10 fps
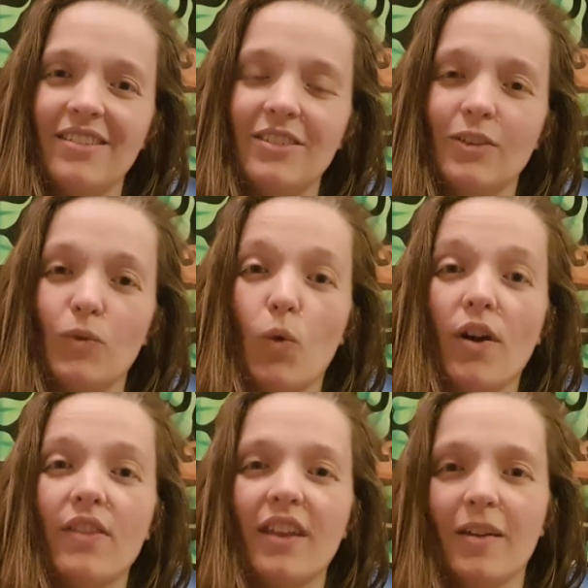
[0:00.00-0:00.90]
to
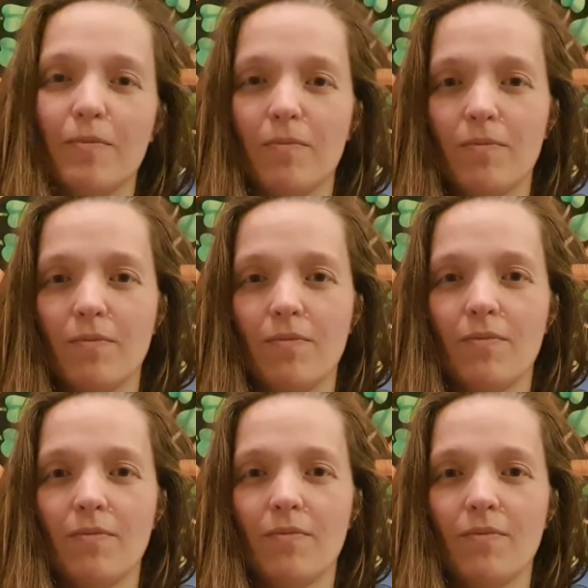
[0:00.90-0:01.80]
warn them,
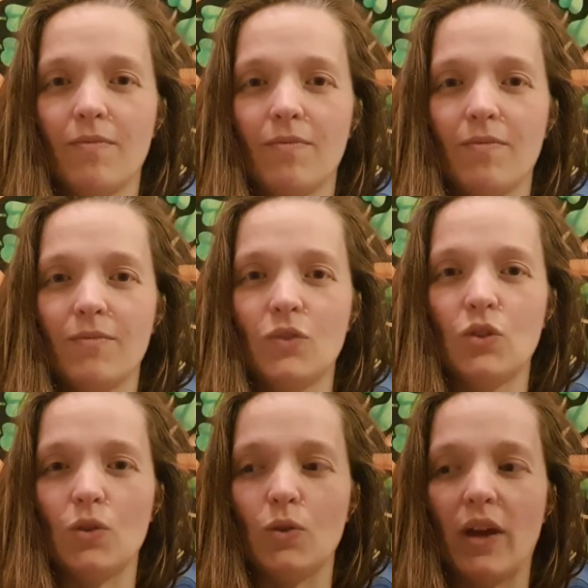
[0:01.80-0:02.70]
to